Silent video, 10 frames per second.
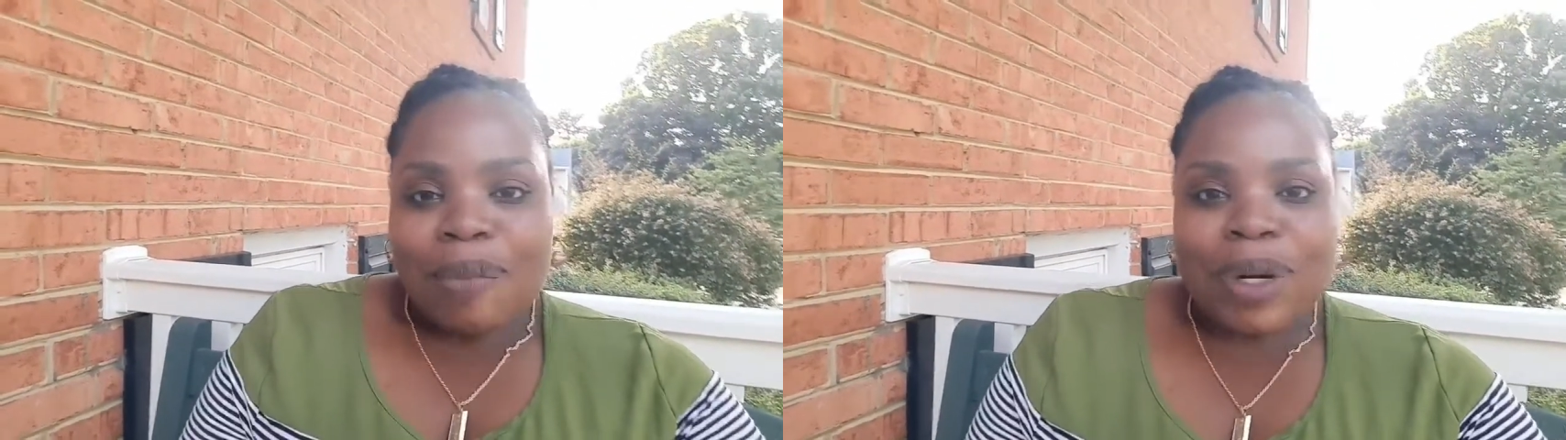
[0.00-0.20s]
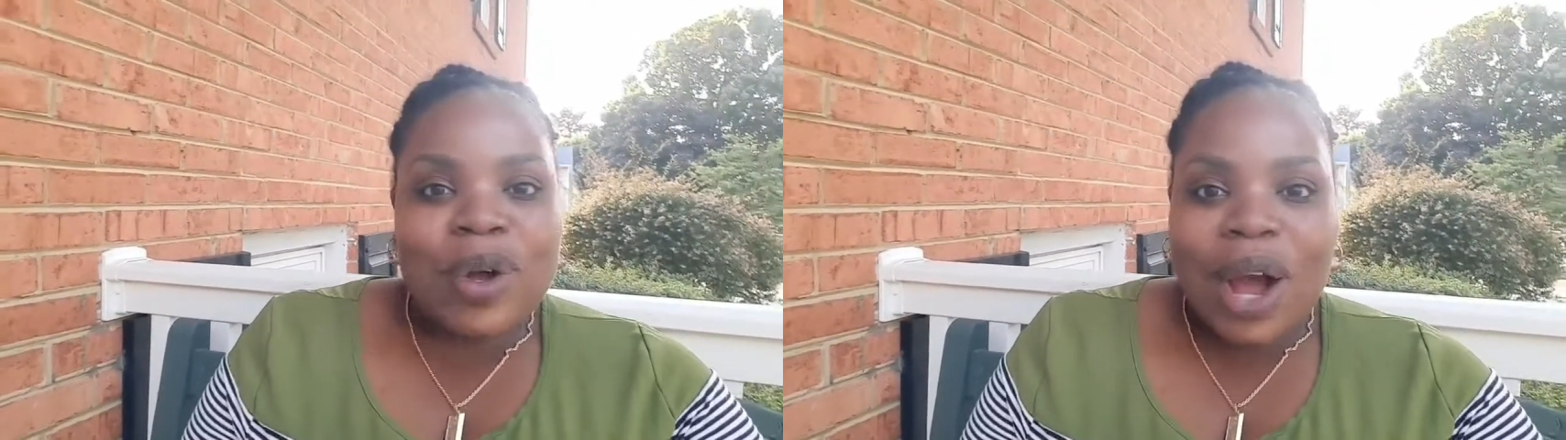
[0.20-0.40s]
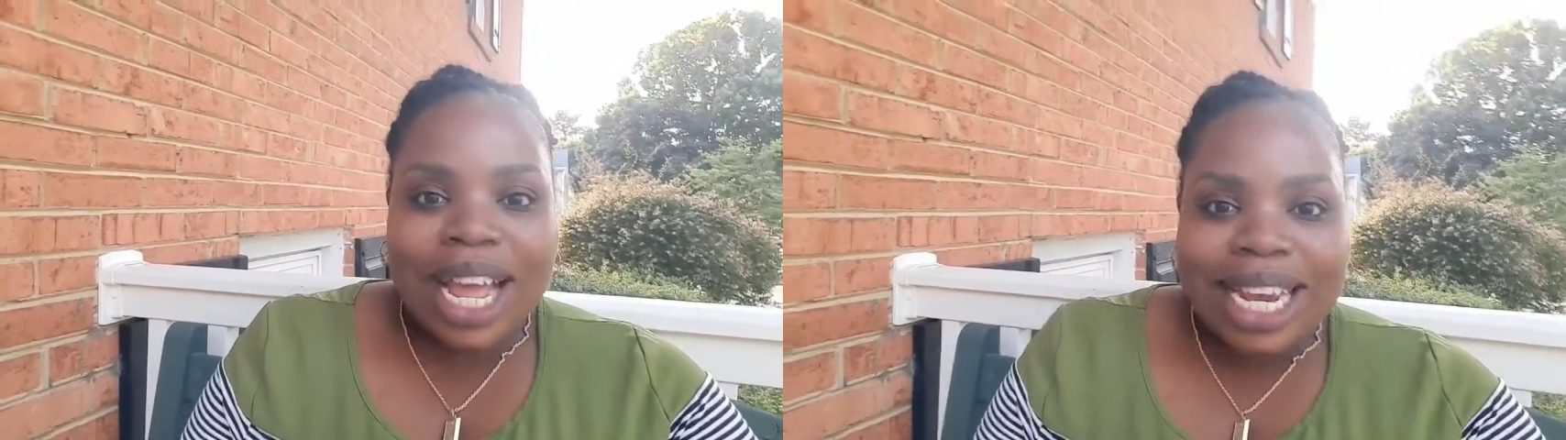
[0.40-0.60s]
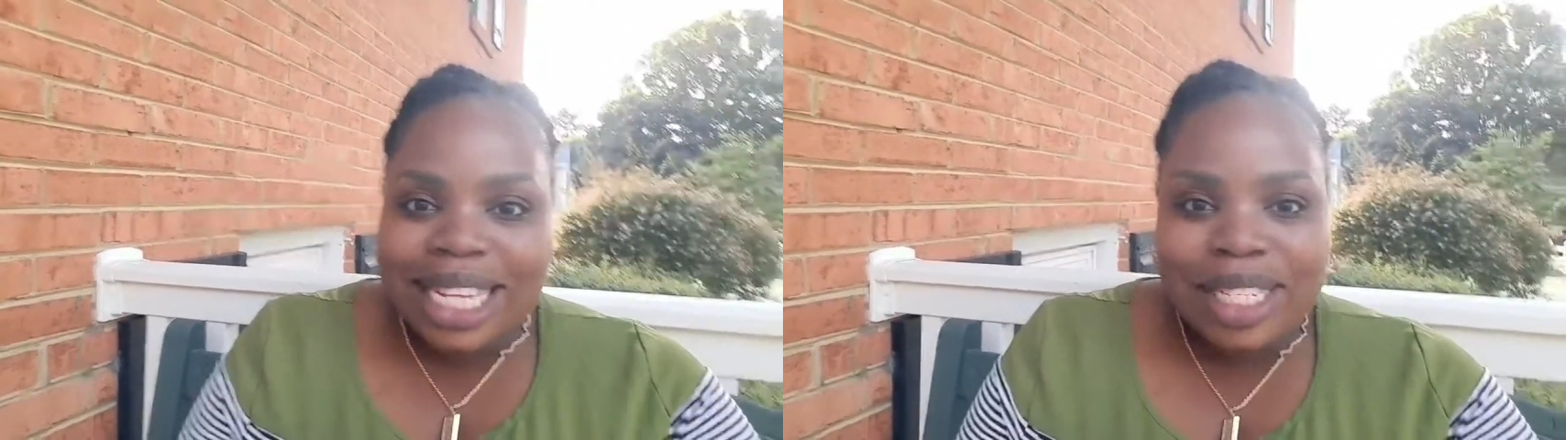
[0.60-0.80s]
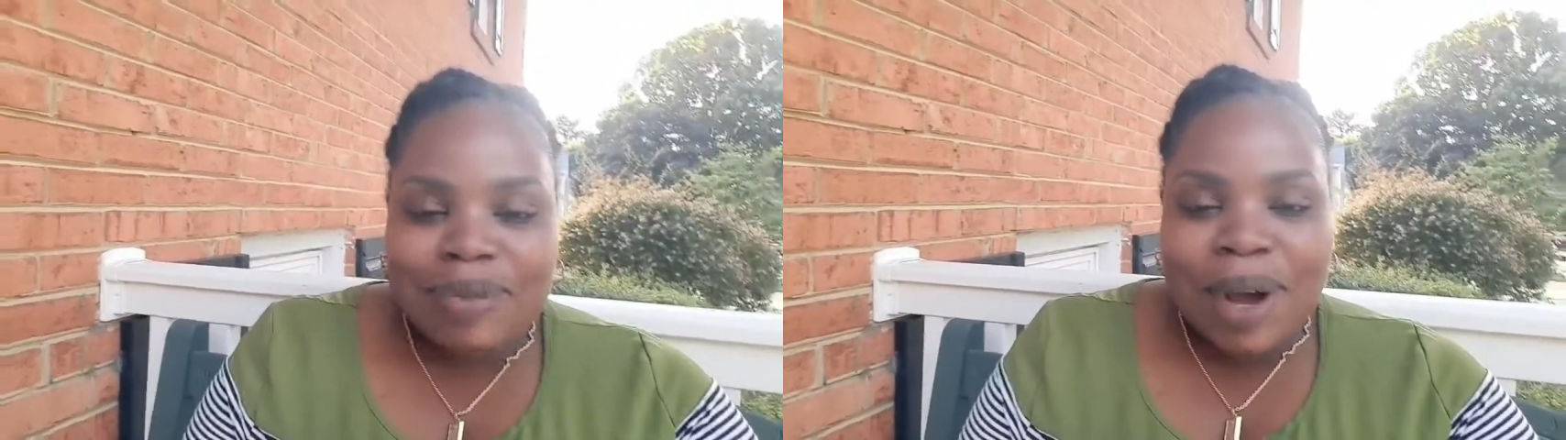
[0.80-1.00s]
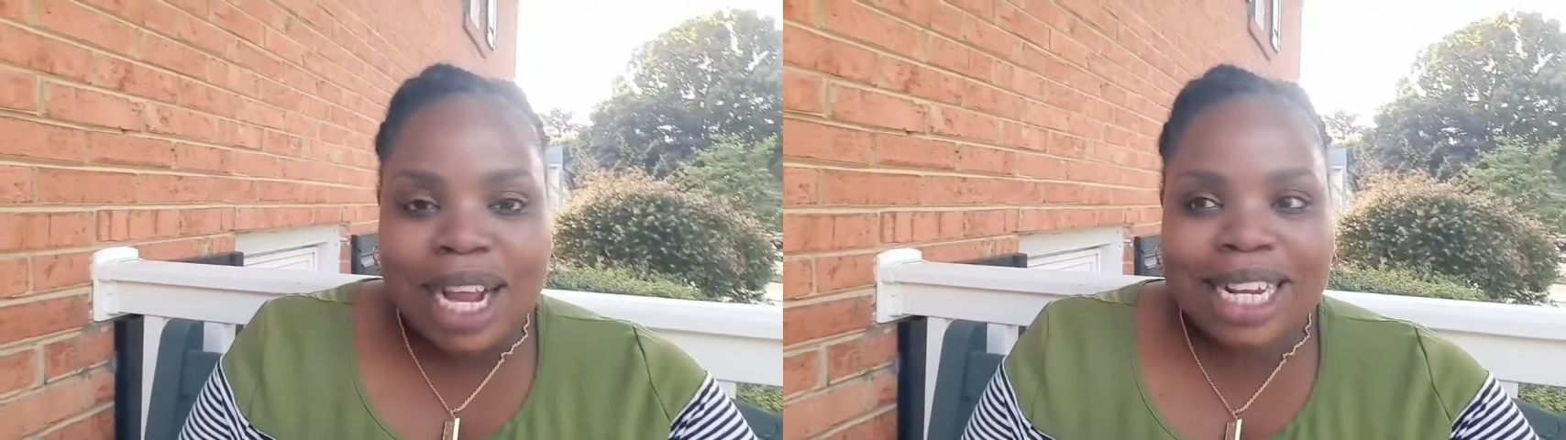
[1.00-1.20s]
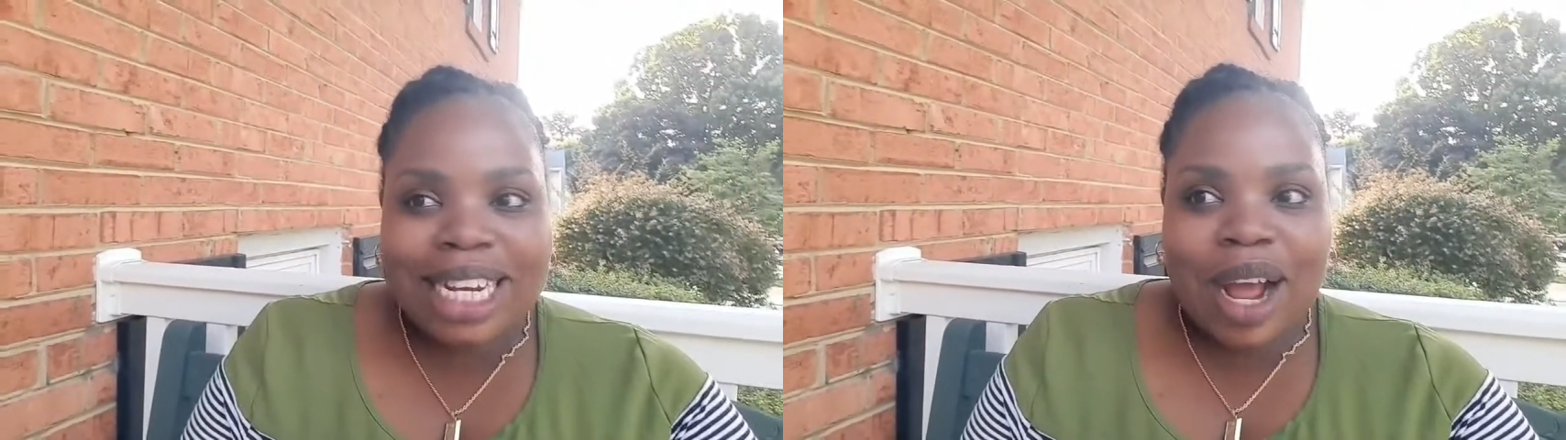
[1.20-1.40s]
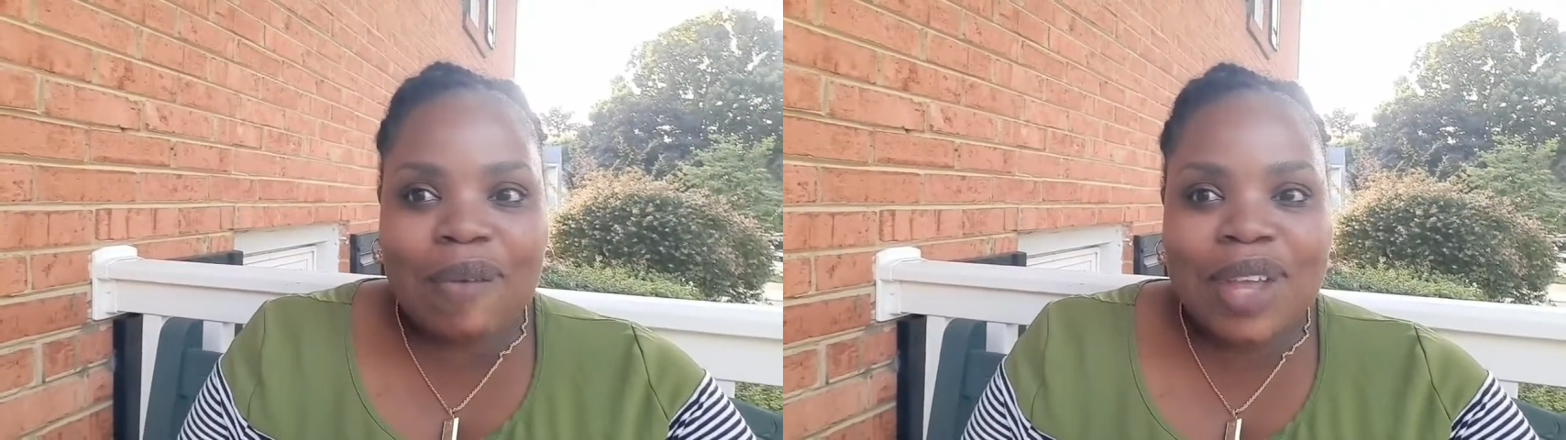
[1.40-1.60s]
my door LS the
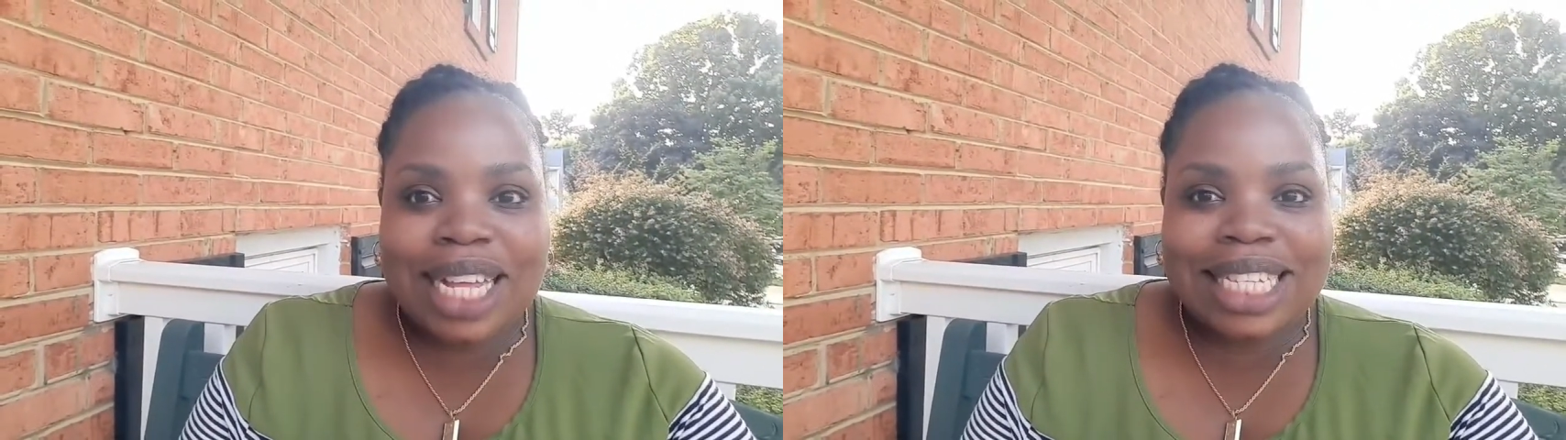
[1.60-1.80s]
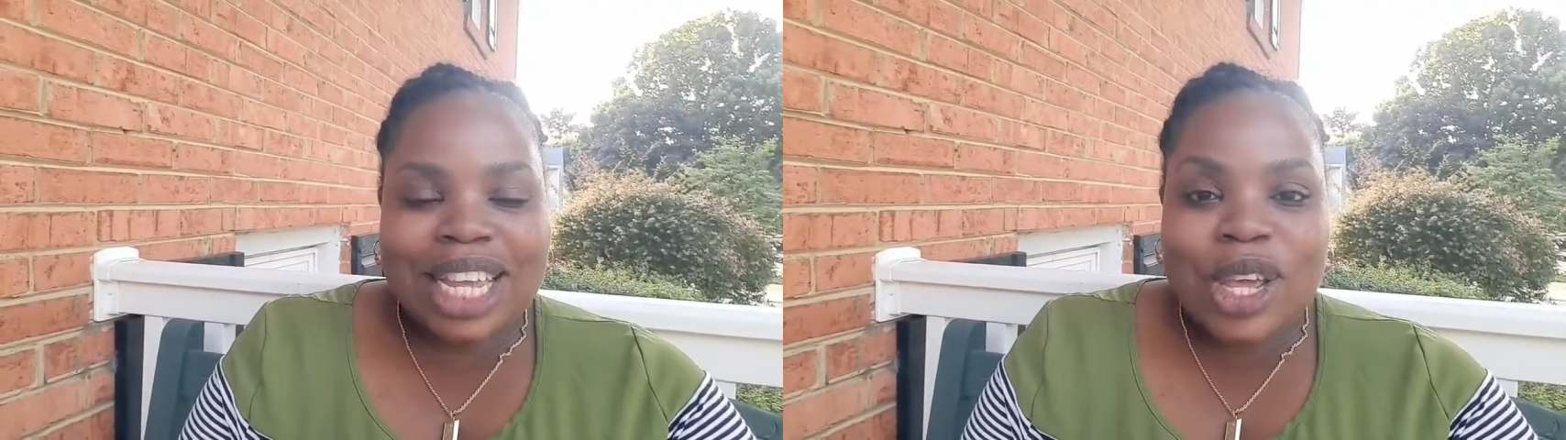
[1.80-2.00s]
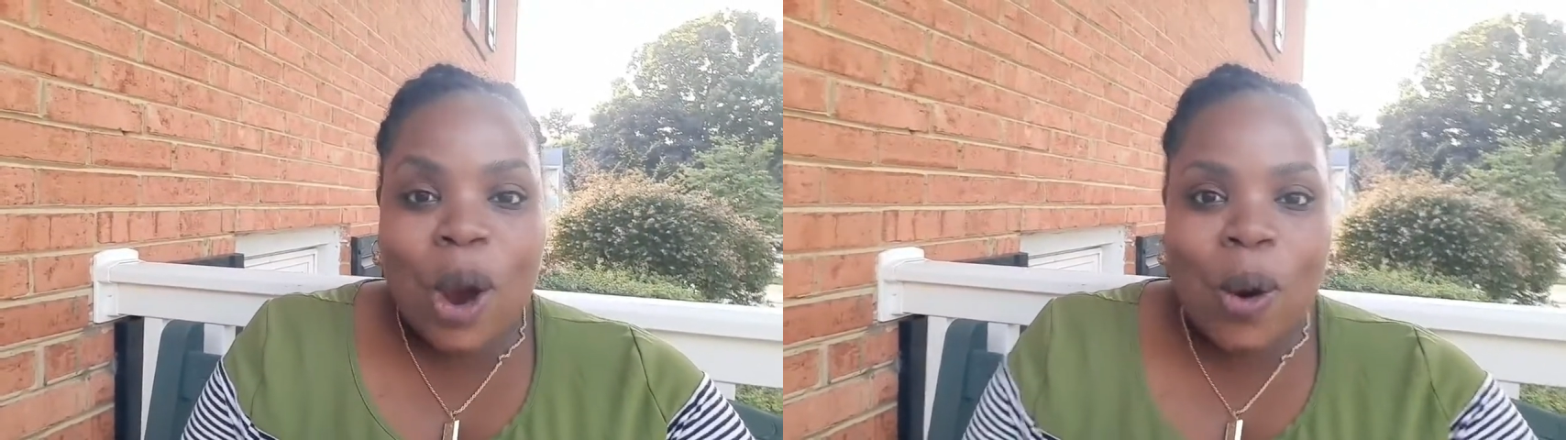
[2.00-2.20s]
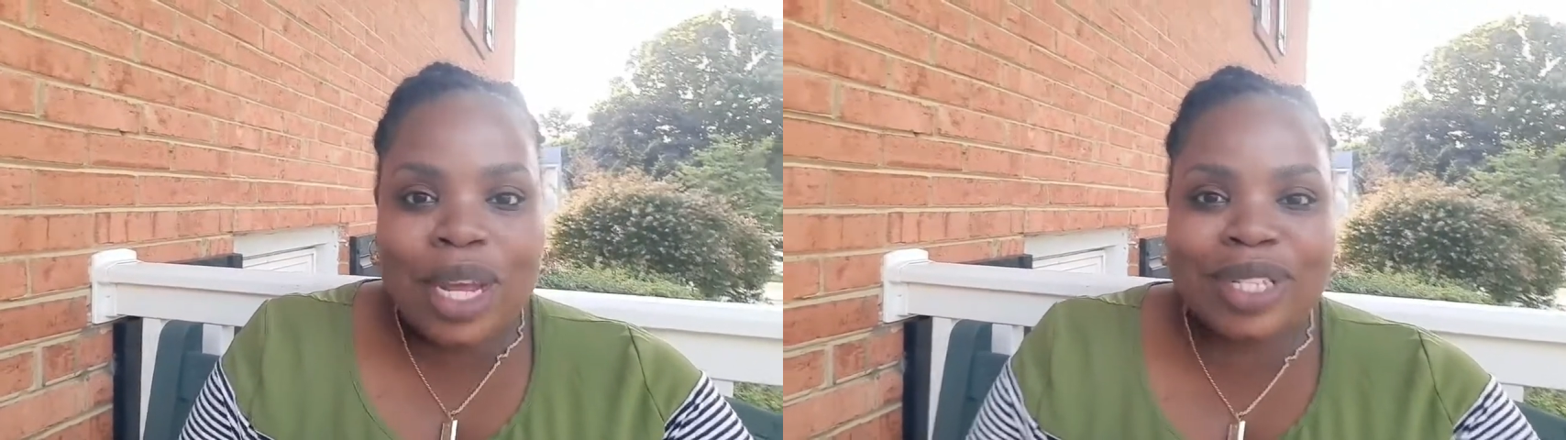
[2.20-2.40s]
morning, I'll be, I say, yo,